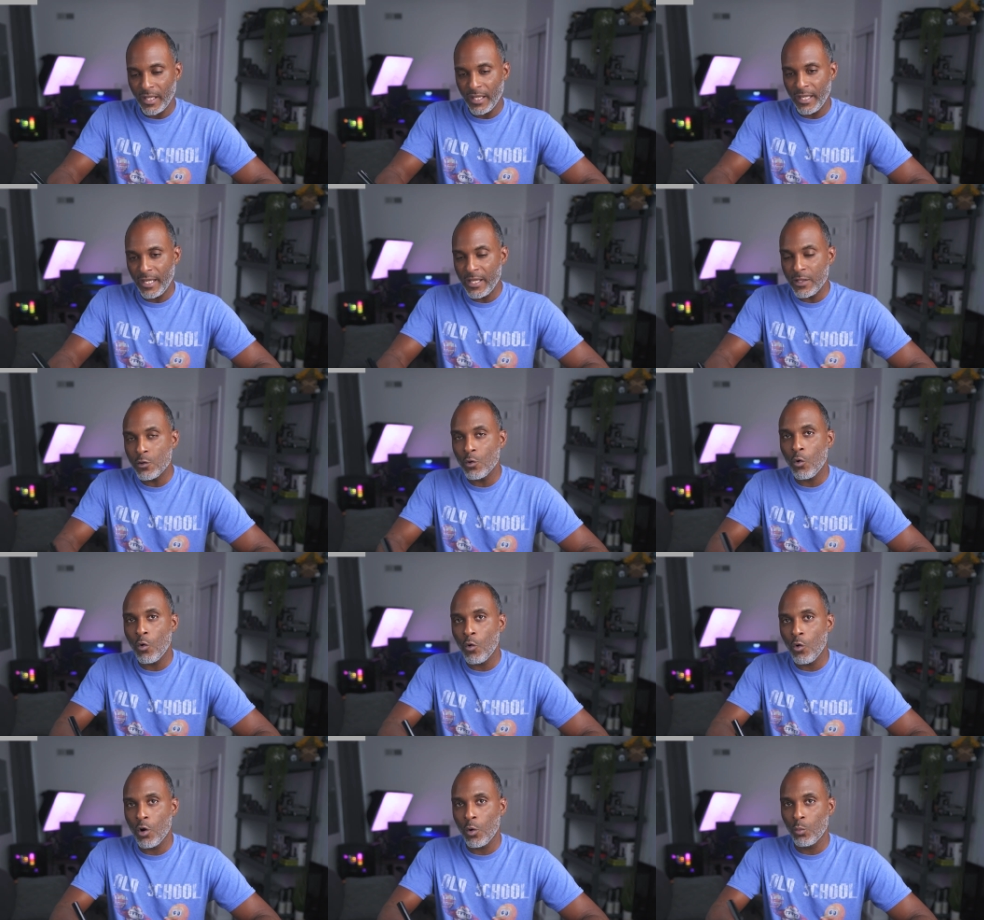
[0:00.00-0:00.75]
Either
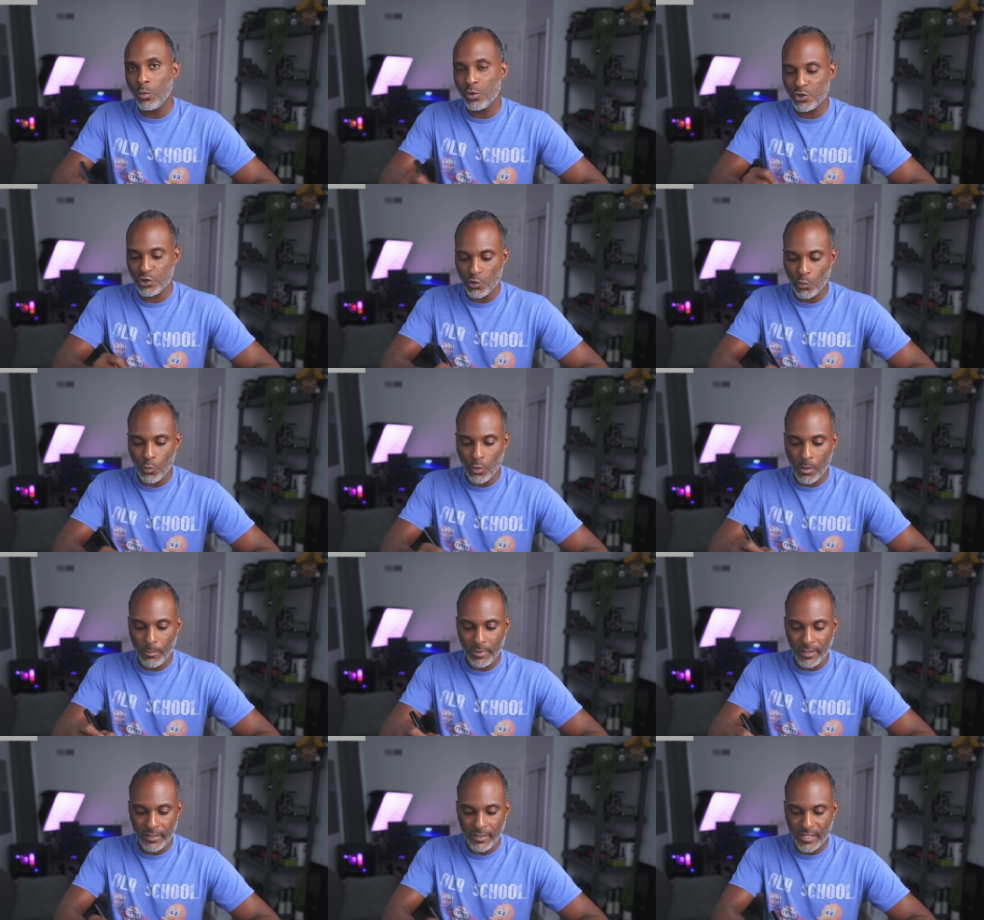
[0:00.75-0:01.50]
or will show
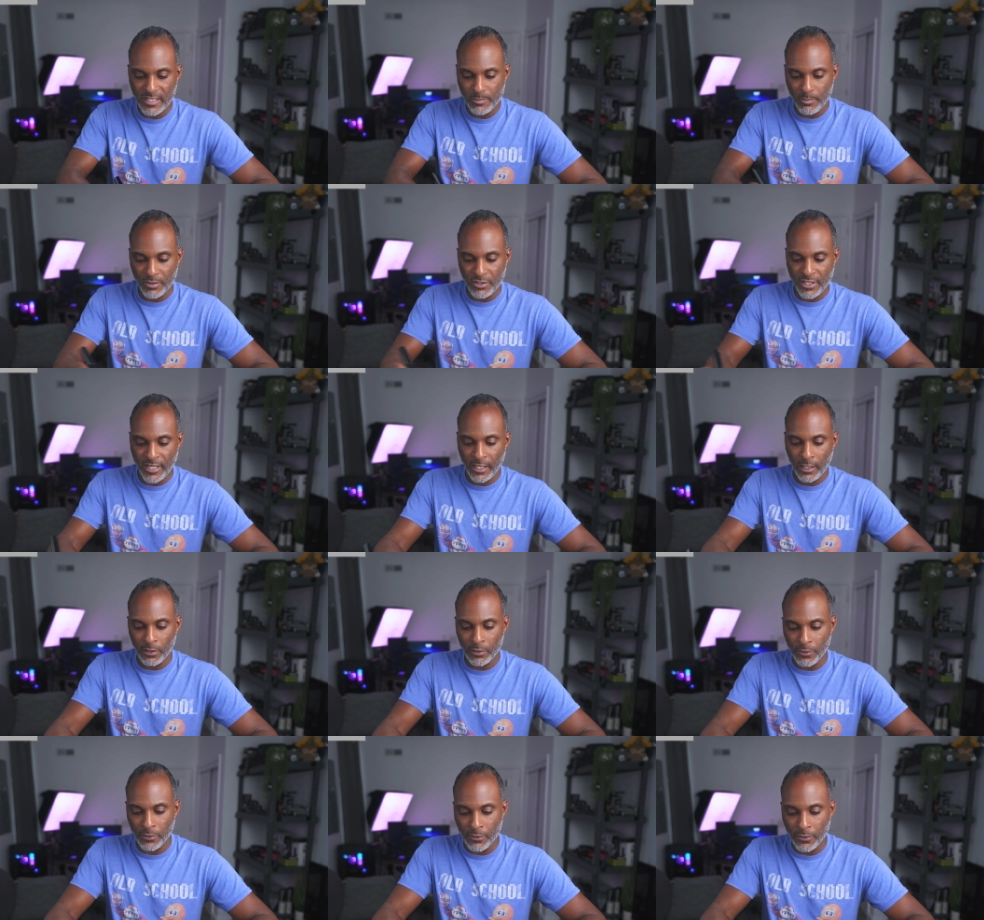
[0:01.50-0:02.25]
up in this
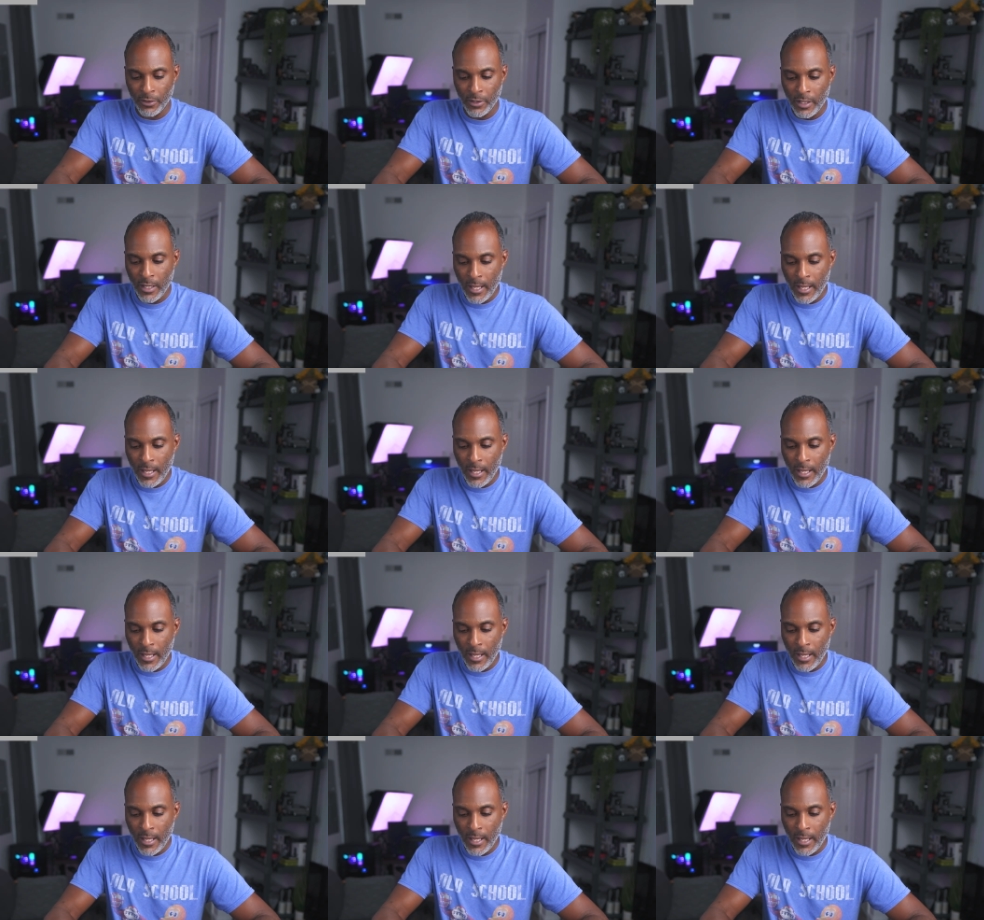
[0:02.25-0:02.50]
particular